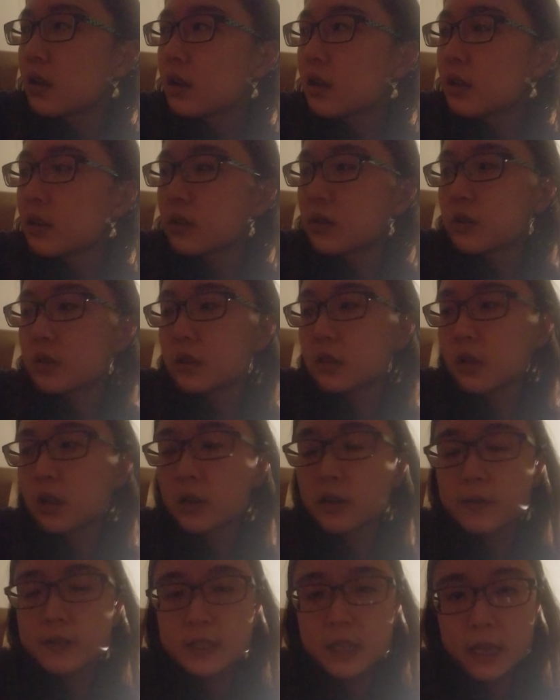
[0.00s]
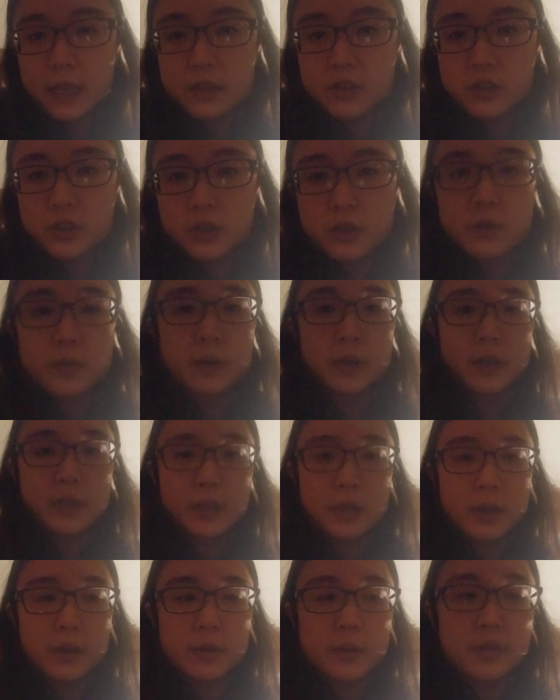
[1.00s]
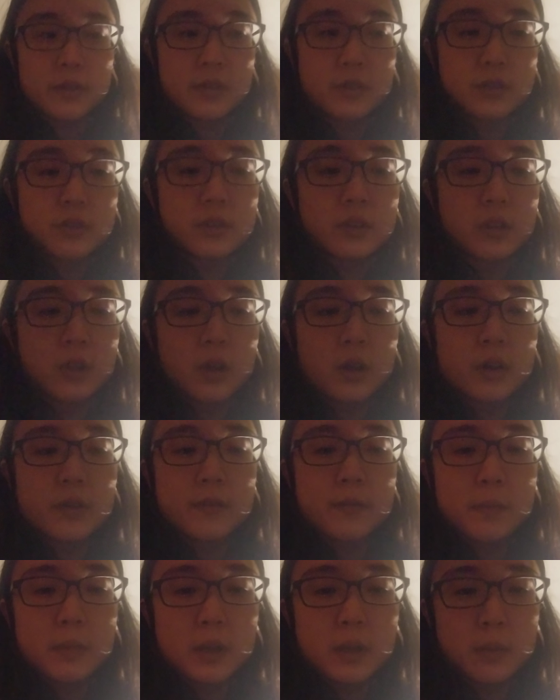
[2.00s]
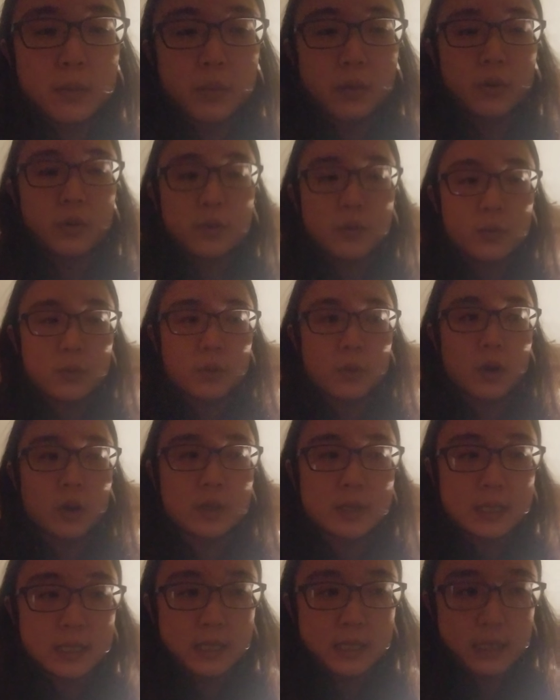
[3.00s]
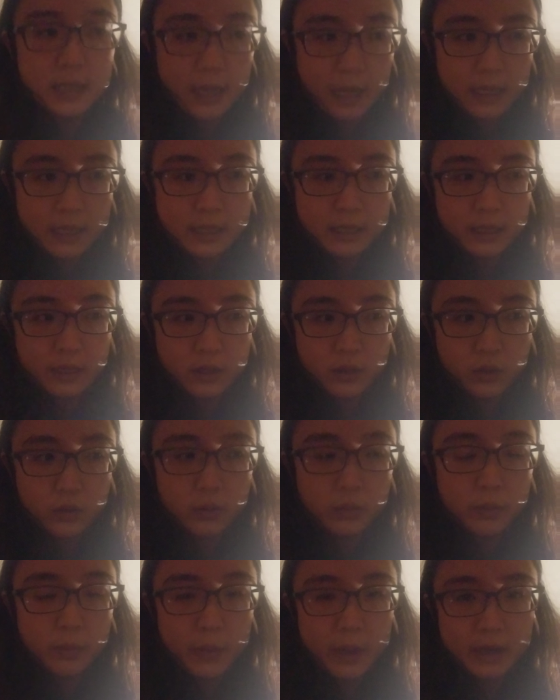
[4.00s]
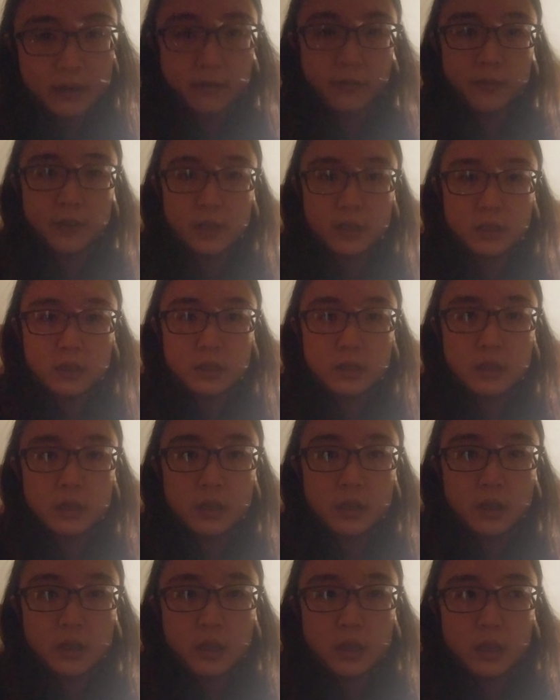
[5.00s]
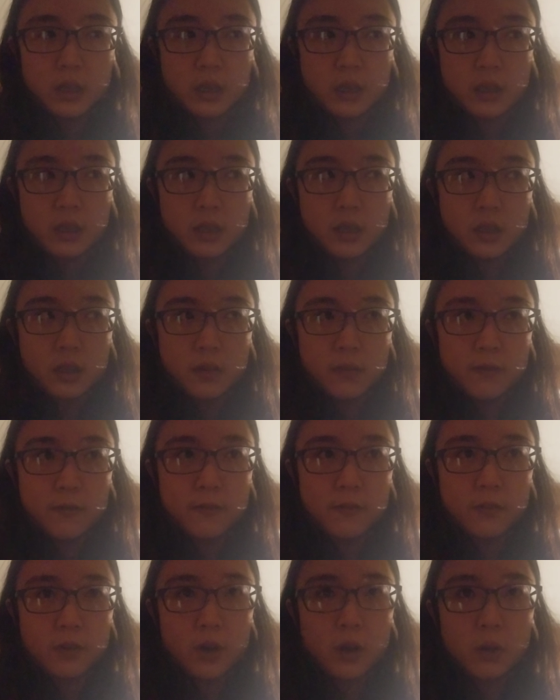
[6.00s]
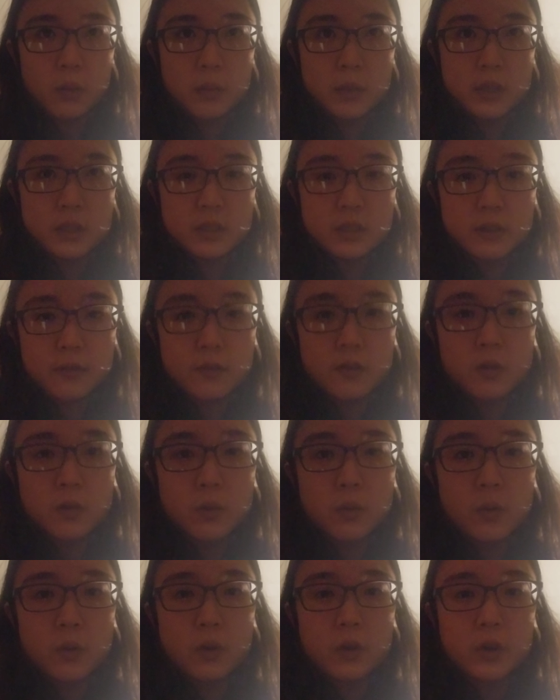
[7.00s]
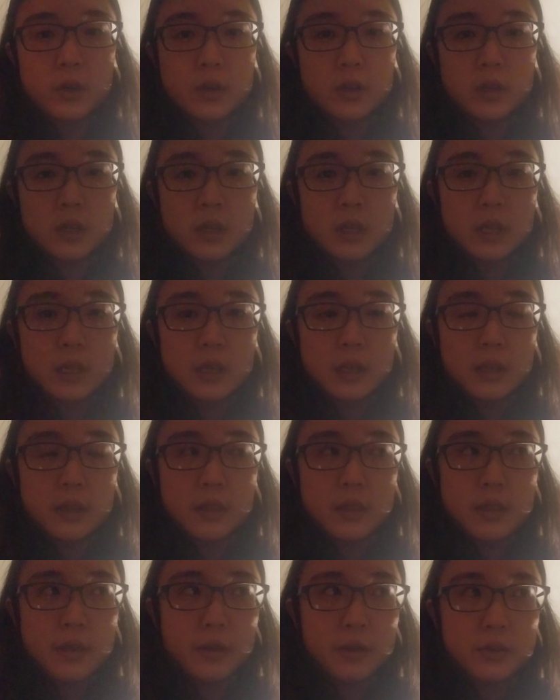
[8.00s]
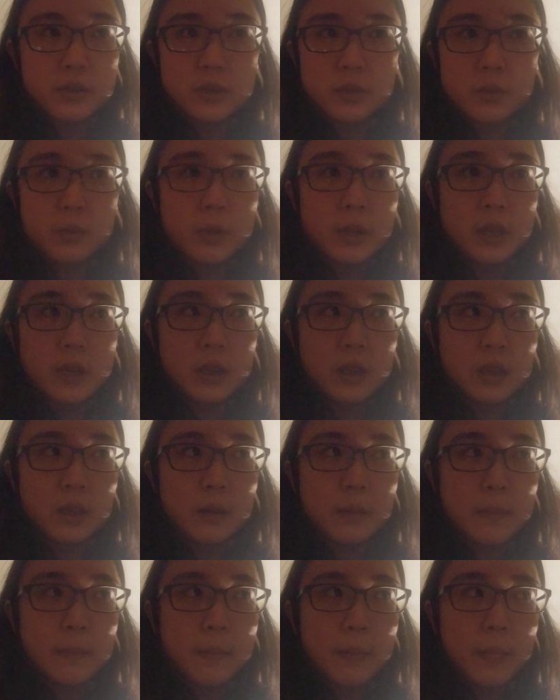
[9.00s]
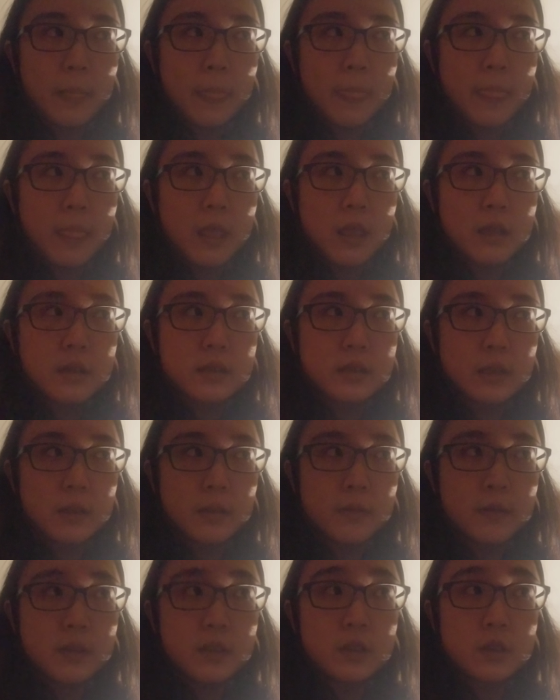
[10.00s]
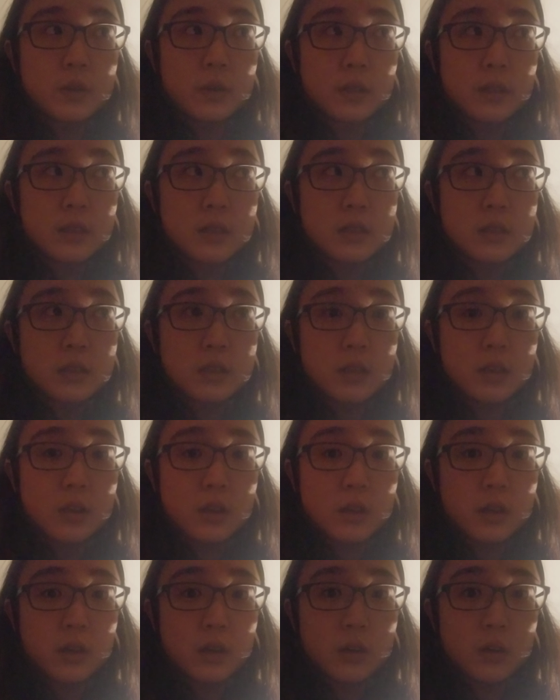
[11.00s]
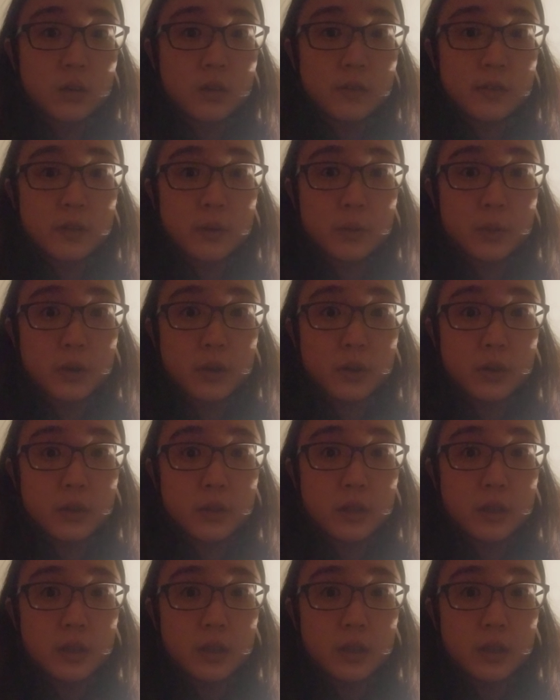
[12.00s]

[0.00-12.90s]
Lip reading: There's a lot of tension right now, and there's a lot of people who are standing to benefit from civil war. They're just waiting. They've been doing this all over the world.